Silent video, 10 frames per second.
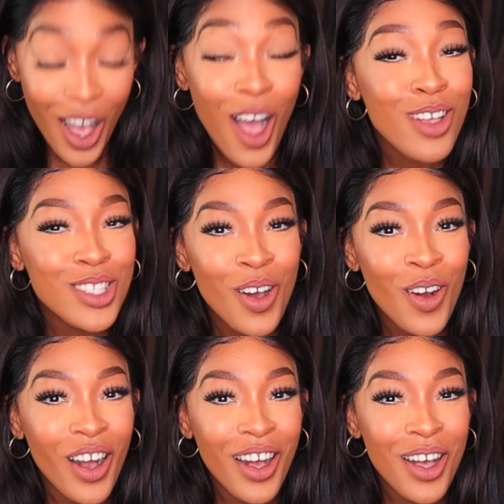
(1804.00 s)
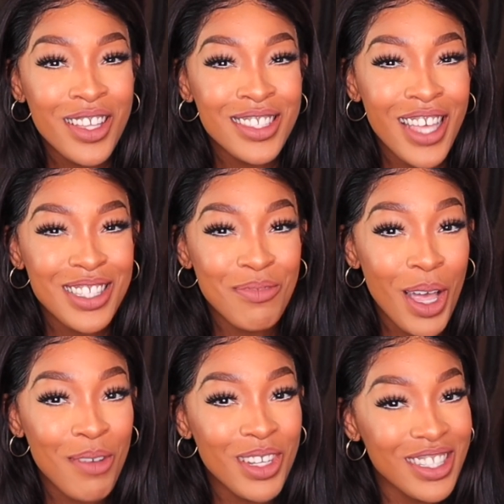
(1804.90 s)
Also, Zach's
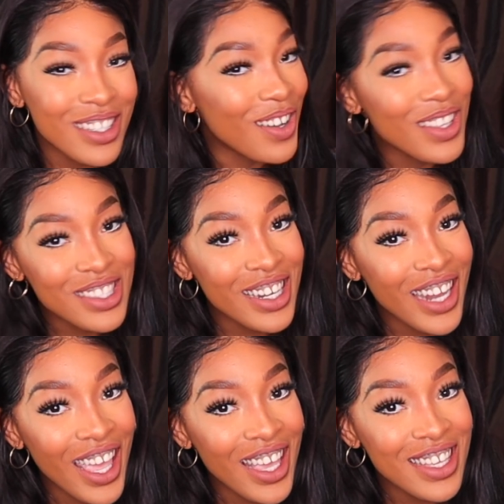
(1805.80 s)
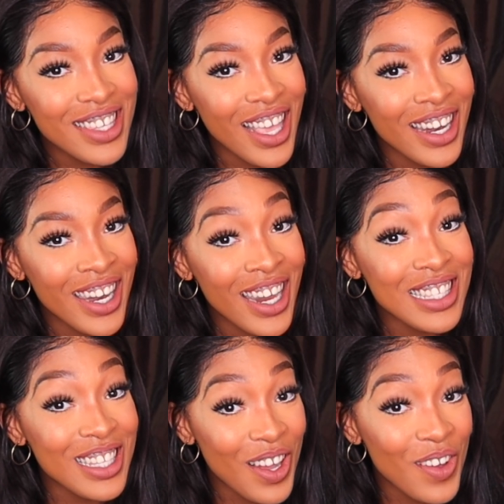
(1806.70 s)
mom doesn't cook on Sundays, and that
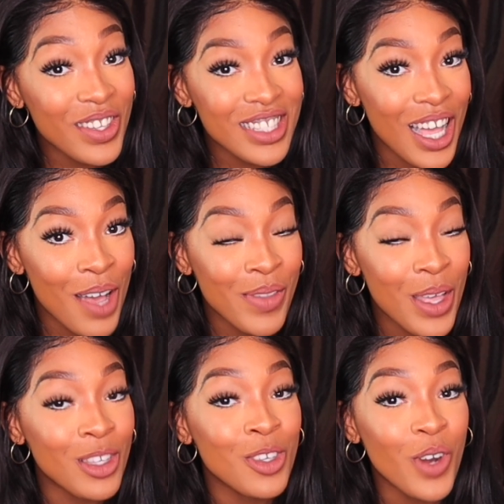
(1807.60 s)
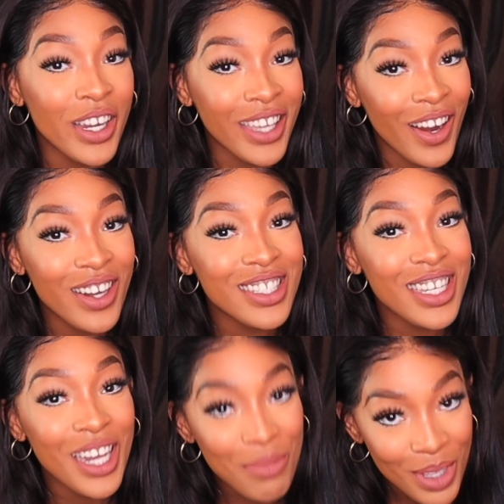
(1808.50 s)
is the only time that you are
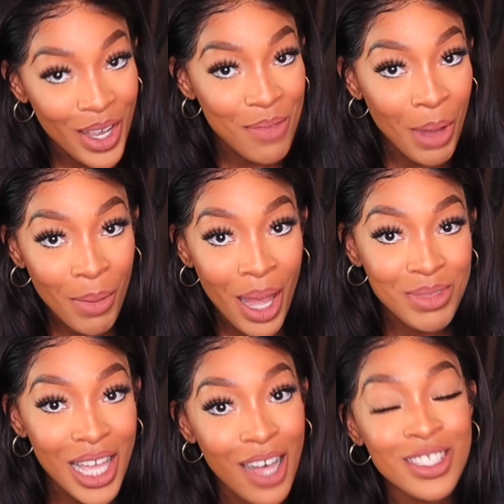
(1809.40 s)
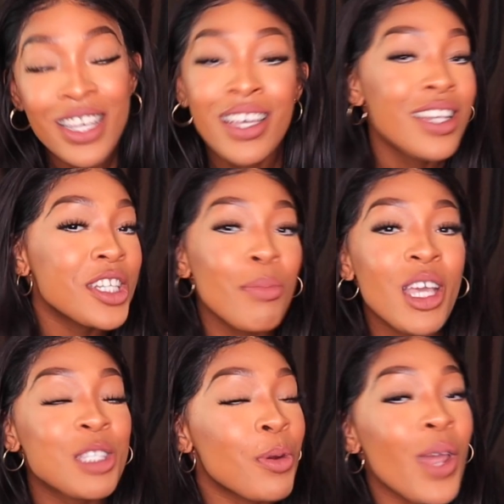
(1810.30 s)
guaranteed a meal at my mom's house. She
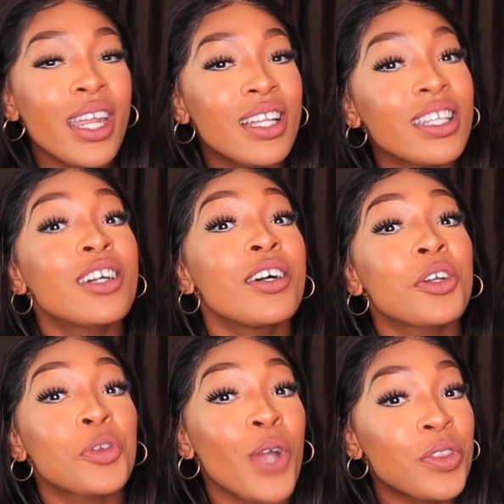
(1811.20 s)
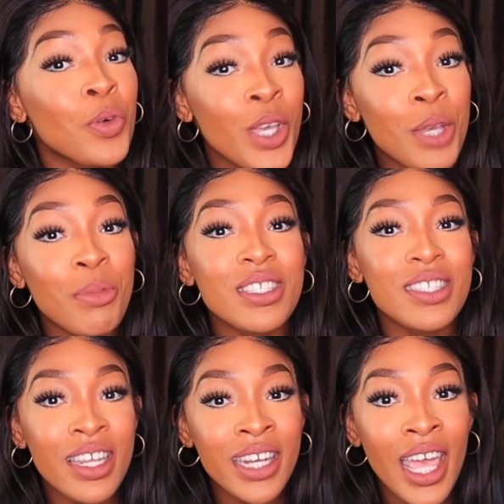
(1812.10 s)
may sporadically cook throughout the week, but
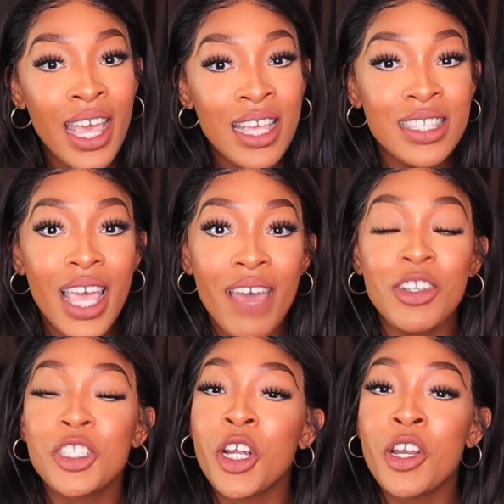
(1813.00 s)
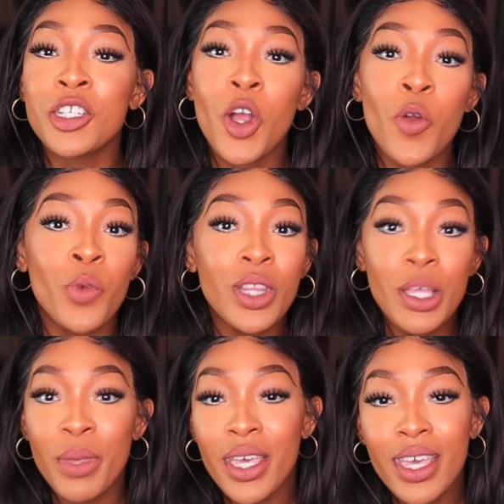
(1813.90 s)
Sundays after church are
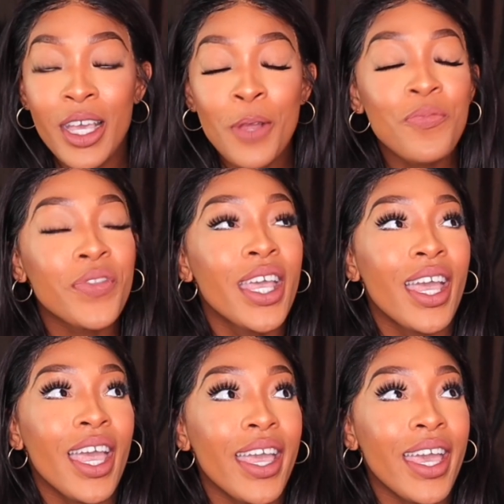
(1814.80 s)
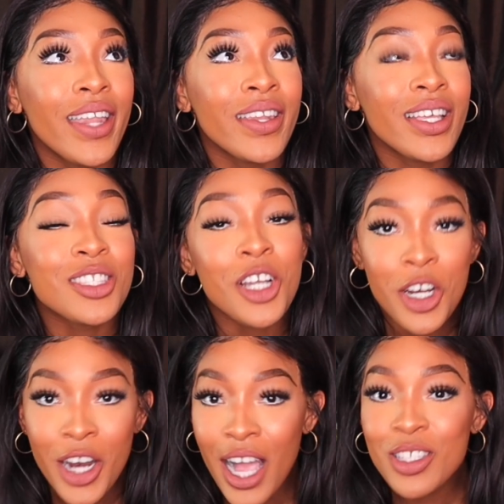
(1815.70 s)
really big in the
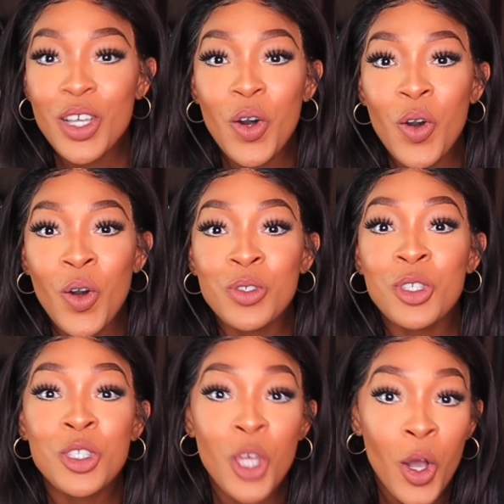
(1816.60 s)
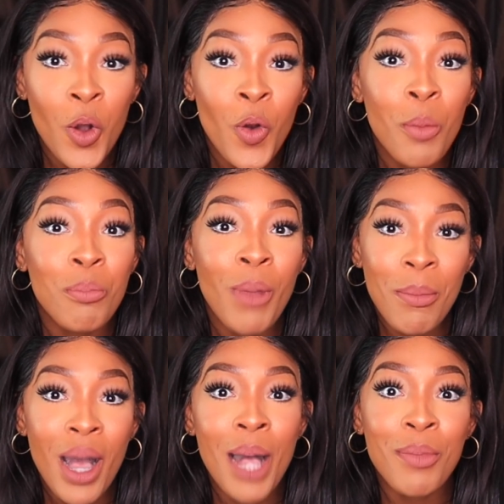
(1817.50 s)
Turner household, so
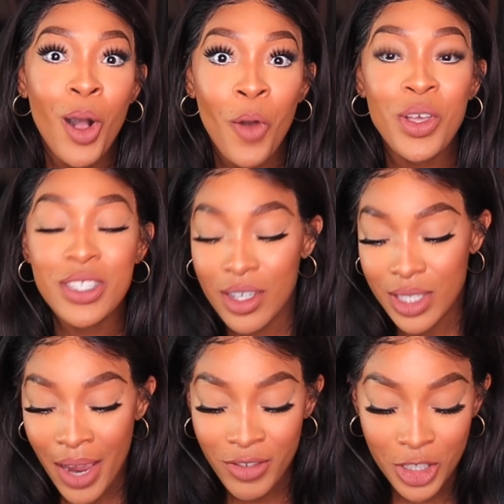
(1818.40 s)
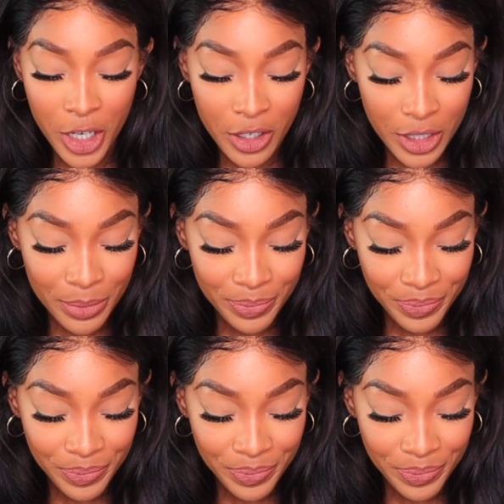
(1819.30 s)
my mom always cooks after church.